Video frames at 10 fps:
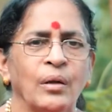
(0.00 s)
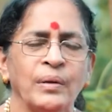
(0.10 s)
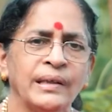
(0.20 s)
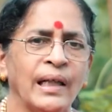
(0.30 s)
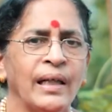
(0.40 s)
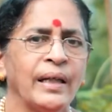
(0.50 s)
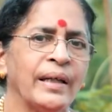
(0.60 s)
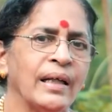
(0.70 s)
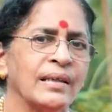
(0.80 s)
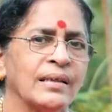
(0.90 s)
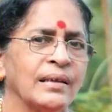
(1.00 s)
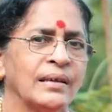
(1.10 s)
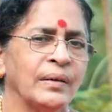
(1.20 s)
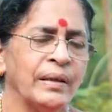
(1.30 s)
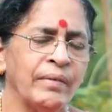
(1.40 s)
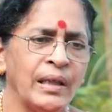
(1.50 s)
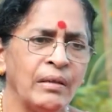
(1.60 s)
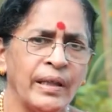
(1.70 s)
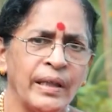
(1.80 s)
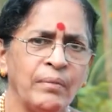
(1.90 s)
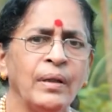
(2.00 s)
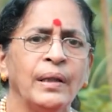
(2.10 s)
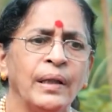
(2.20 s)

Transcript: not Shalakya as such. So even now I am